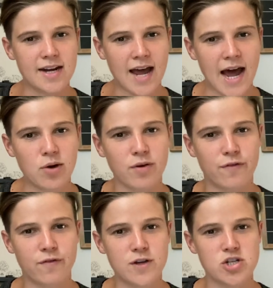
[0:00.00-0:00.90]
how
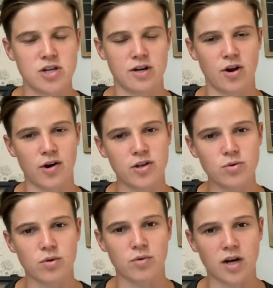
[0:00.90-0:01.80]
efficient are
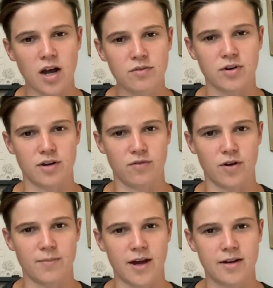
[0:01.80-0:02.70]
you at recovering
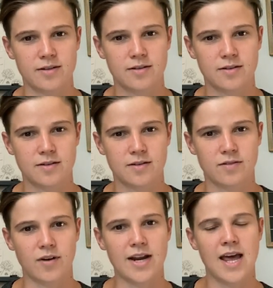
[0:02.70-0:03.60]
from that,
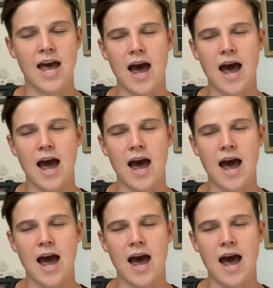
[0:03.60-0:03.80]
right?